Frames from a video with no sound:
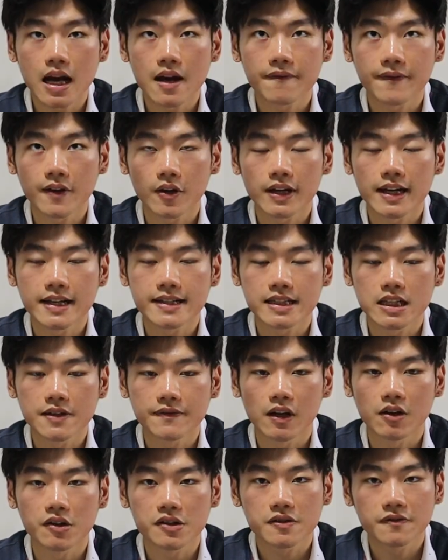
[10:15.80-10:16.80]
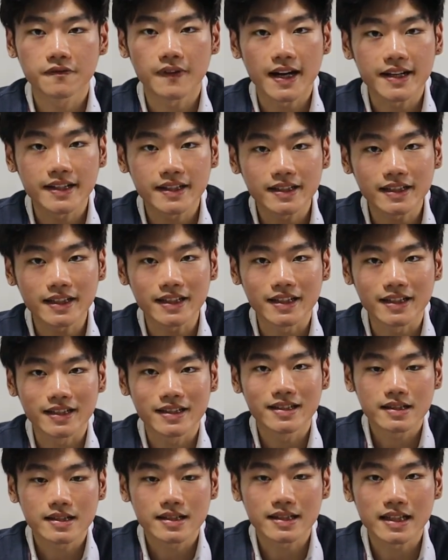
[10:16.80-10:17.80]
I felt as if I was finally
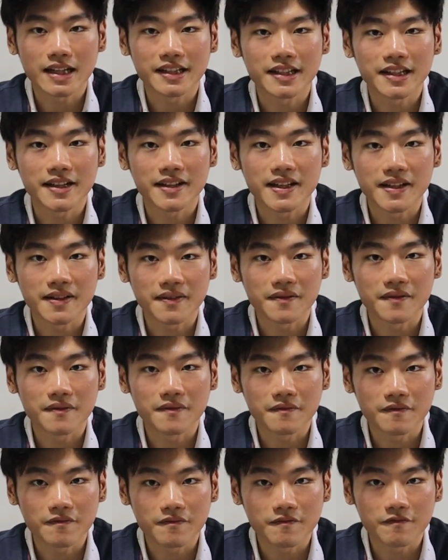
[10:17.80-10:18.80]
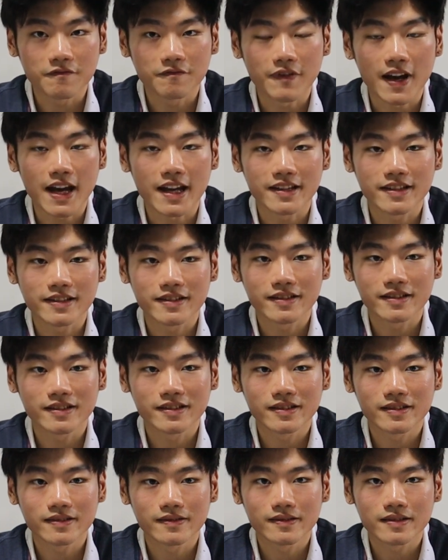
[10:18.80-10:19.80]
studying vet
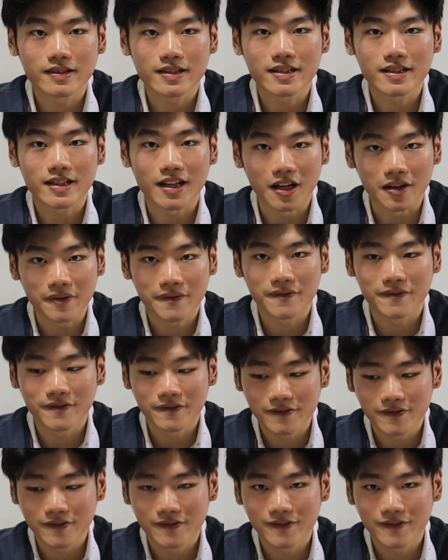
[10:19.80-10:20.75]
stuff,